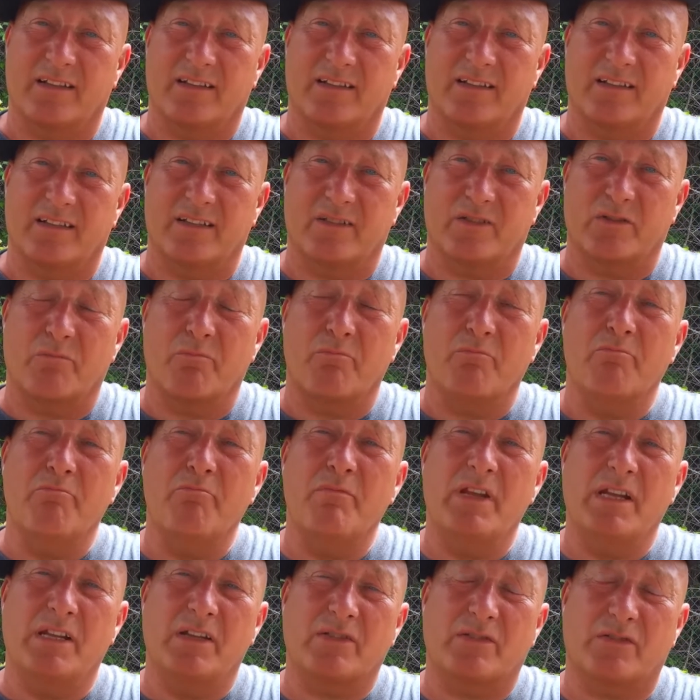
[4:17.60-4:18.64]
it's a
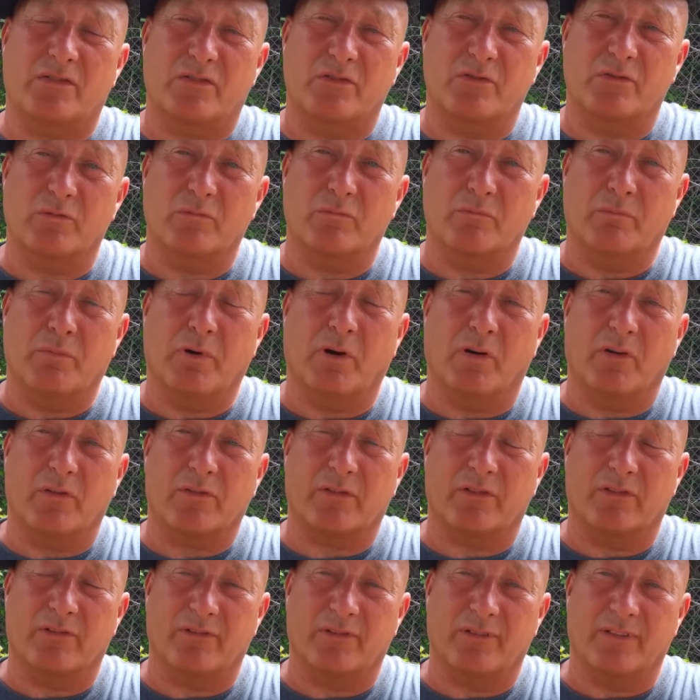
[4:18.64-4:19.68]
minuscule
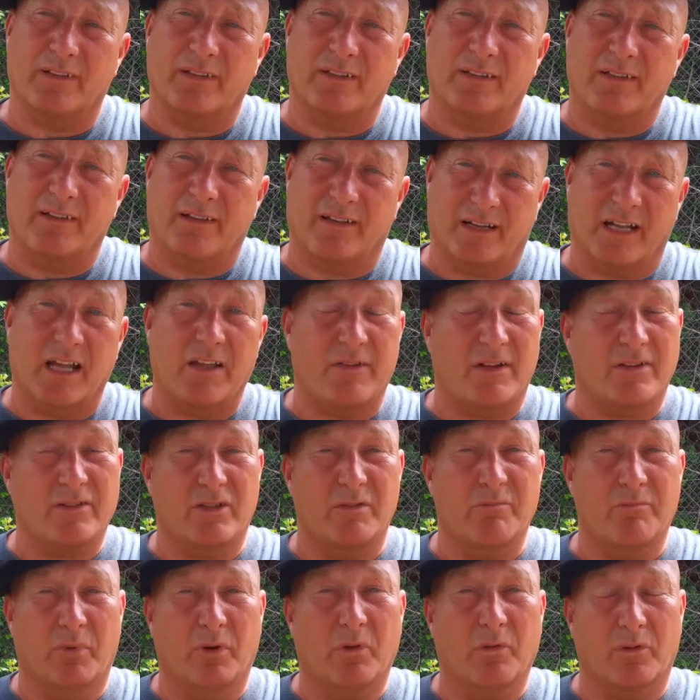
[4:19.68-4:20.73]
pot, and I've
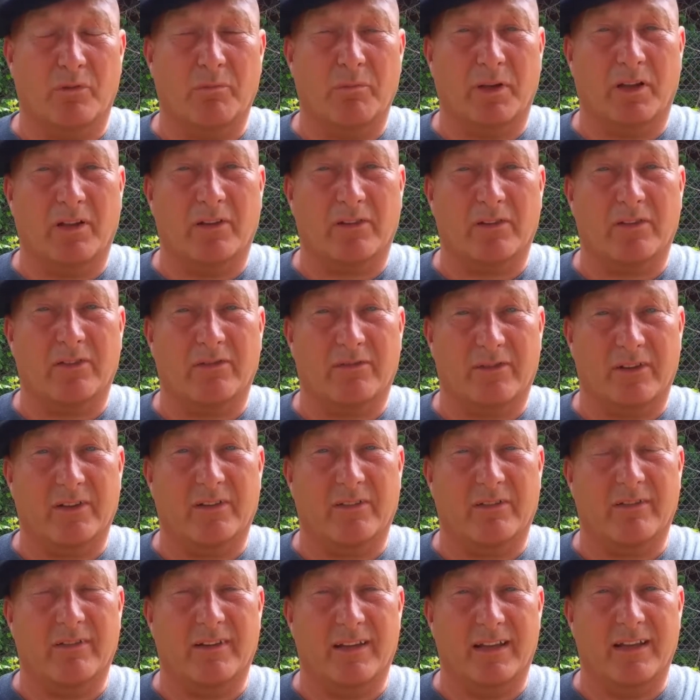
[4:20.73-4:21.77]
actually bought plants that
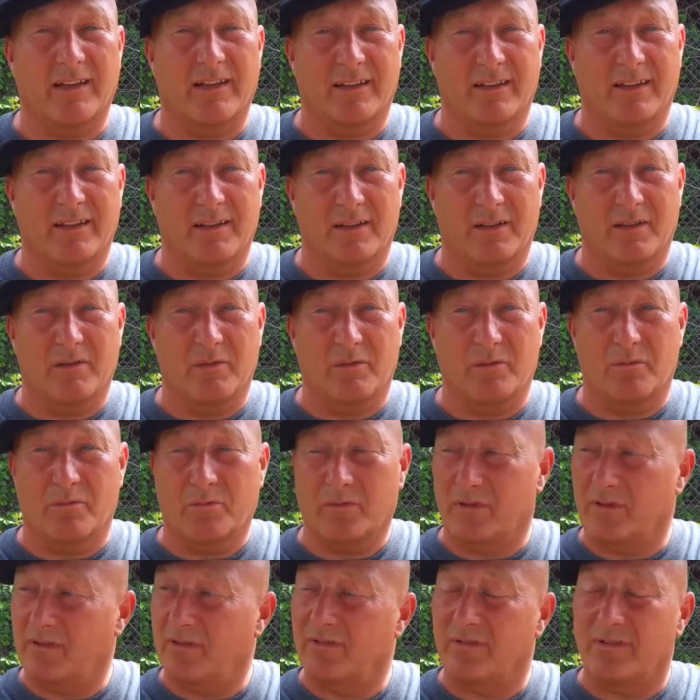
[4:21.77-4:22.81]

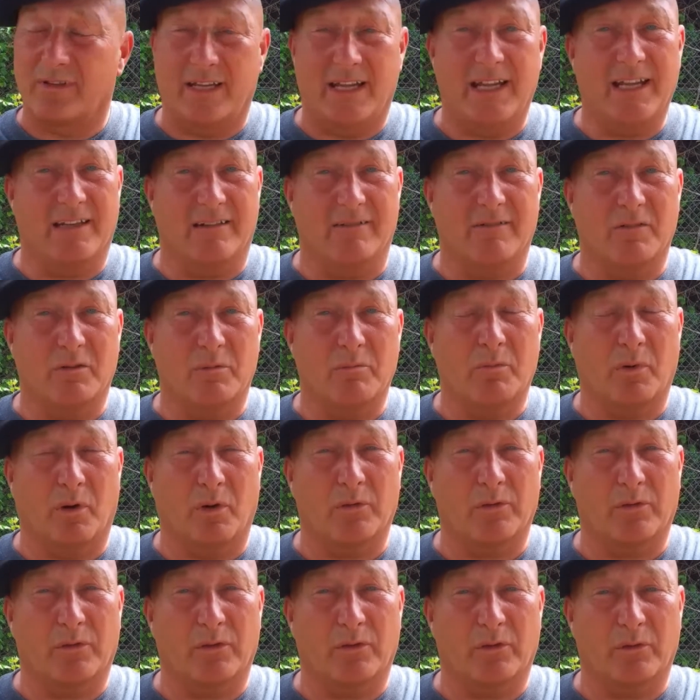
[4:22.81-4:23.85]
were in
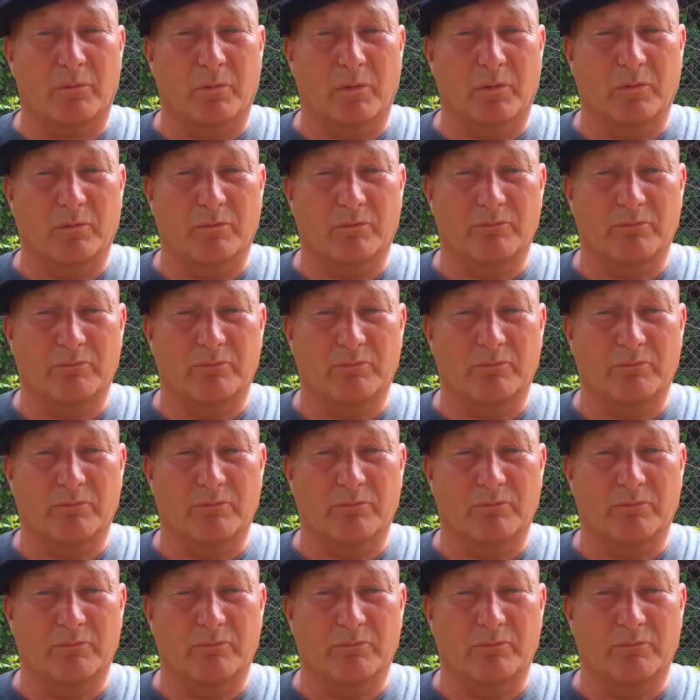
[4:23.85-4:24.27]
pots this small.